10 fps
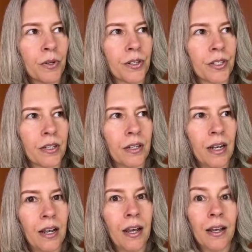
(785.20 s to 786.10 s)
person,
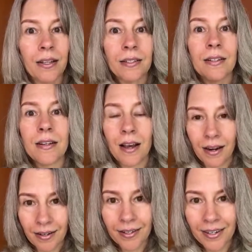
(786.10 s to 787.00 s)
is
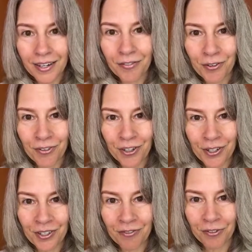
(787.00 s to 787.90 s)
not going to give you very
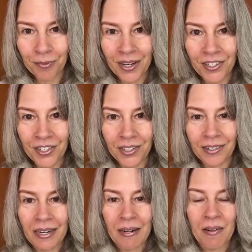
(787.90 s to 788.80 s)
good
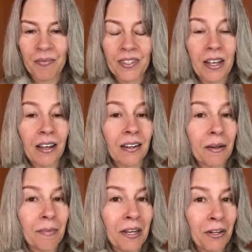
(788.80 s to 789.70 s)
information. It's not
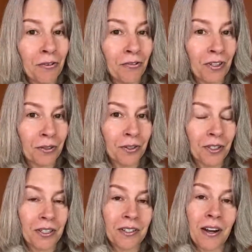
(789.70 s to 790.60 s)
going to make you feel
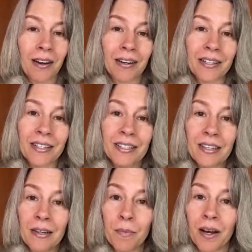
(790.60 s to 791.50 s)
good. It's not going to
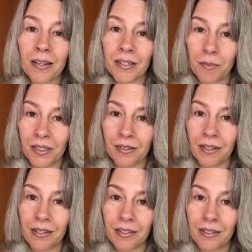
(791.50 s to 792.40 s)
see
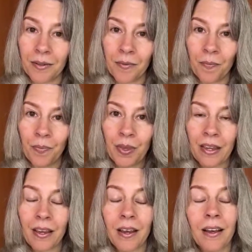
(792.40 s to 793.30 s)
possibilities.
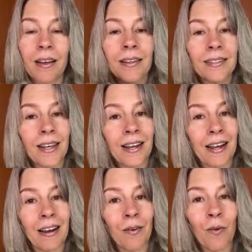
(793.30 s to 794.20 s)

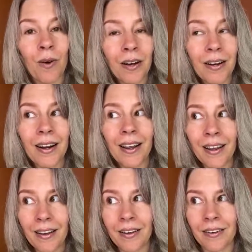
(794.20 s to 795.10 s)
Saying, what
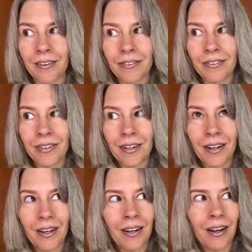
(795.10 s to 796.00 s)
if
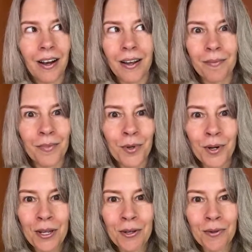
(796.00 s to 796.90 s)
I'm more
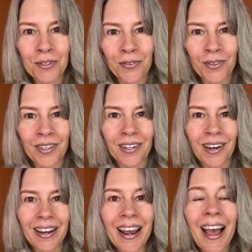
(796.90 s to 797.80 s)
useful than
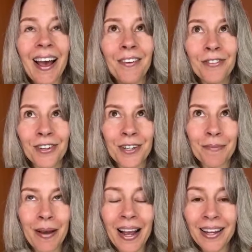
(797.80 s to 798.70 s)
I ever
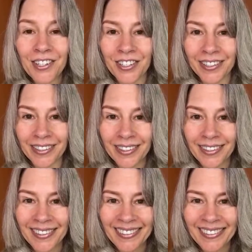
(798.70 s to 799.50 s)
imagined?